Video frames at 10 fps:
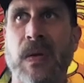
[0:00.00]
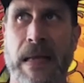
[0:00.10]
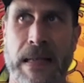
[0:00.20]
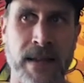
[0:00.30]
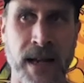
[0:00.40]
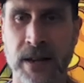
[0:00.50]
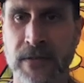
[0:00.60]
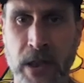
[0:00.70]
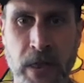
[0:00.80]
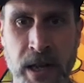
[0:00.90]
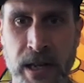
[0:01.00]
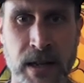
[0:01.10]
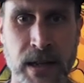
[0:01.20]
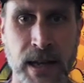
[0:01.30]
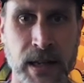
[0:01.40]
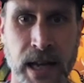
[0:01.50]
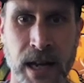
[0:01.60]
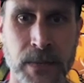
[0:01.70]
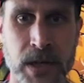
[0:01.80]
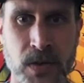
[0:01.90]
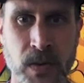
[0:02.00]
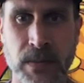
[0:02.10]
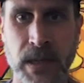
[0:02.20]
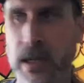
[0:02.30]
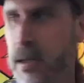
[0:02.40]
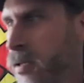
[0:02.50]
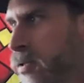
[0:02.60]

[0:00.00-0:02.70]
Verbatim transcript: naively thinking that cannabis would be